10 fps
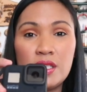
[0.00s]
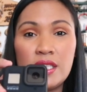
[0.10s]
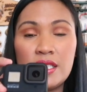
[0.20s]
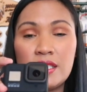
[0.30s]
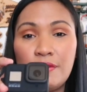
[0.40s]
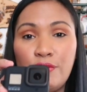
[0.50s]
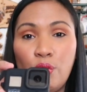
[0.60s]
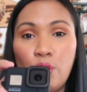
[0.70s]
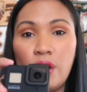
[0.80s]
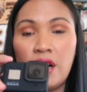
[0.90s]
this
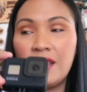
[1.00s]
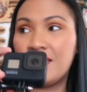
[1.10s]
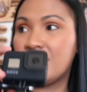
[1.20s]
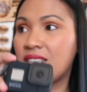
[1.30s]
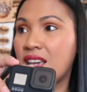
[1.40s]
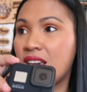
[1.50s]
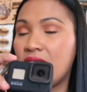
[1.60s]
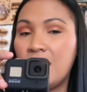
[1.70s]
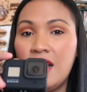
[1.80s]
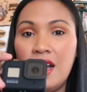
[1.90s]
for, let's
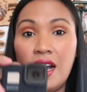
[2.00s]
say,